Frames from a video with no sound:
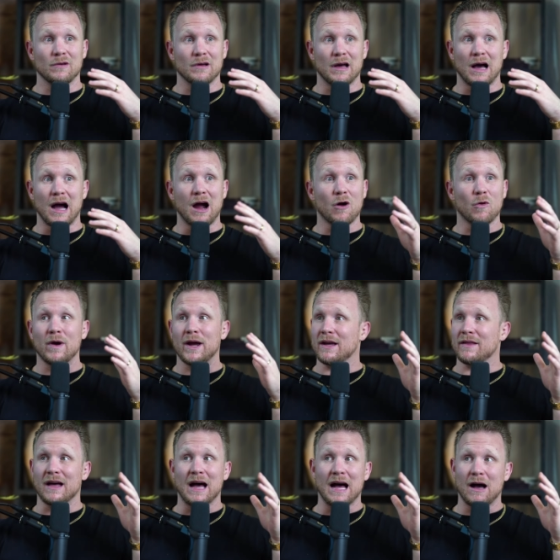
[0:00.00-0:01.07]
our way of
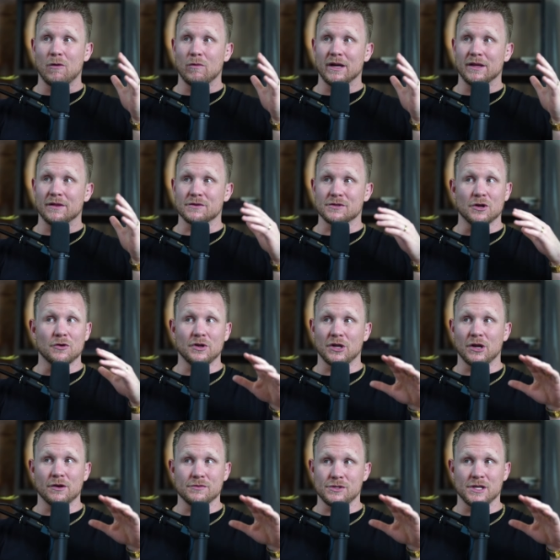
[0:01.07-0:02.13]
the highway. There's no
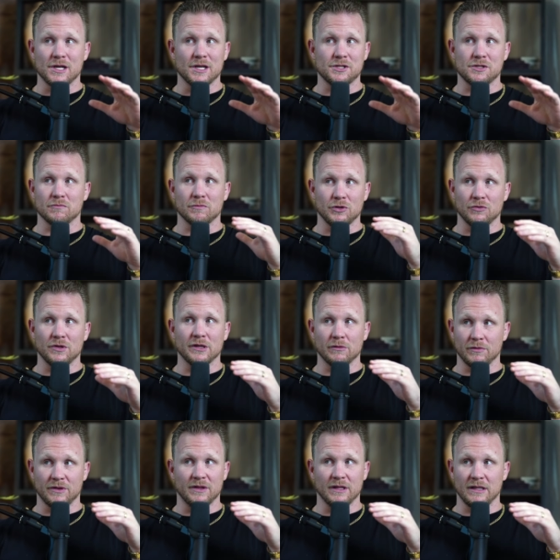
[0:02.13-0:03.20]
negotiation when you deal
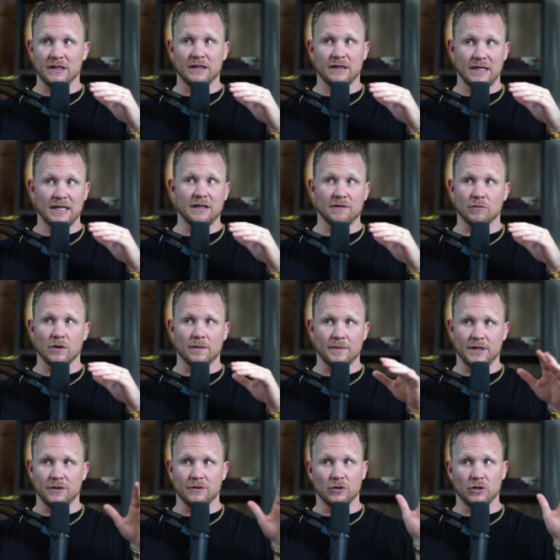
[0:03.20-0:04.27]
with evil. I
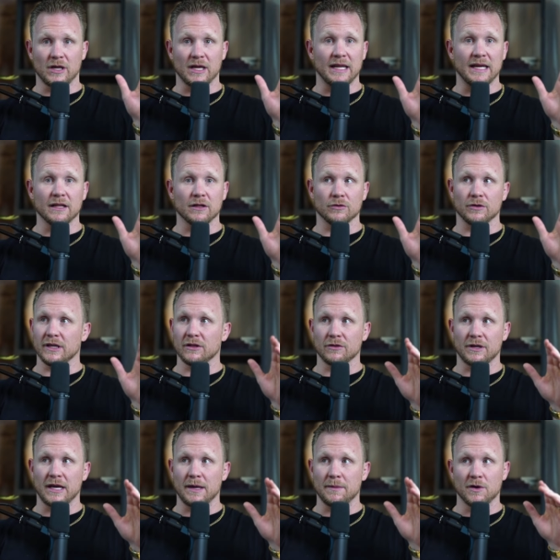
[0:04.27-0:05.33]
mean, you look at Hitler. Hitler
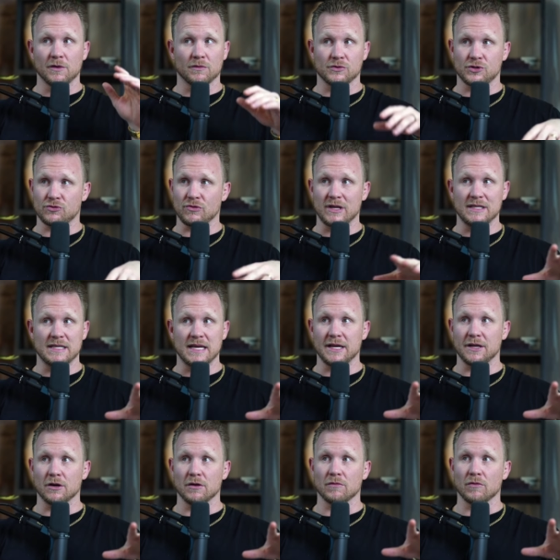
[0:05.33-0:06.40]
came over straight
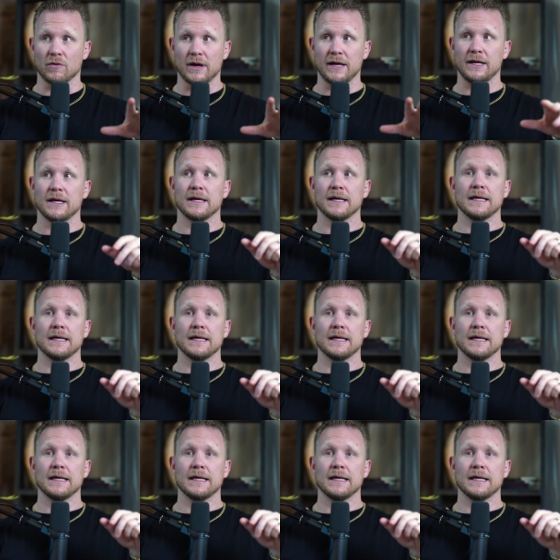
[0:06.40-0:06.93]
takeover, right?